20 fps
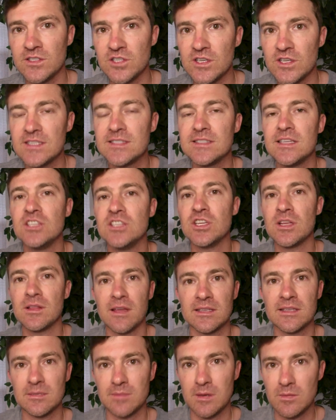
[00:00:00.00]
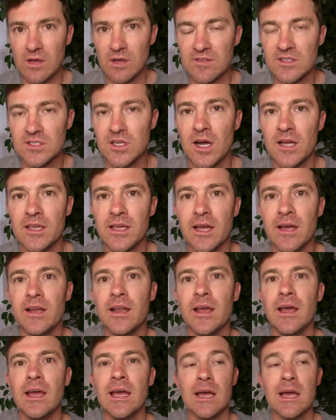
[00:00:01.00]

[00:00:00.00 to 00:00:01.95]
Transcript: She is teaching things that people haven't taught yet,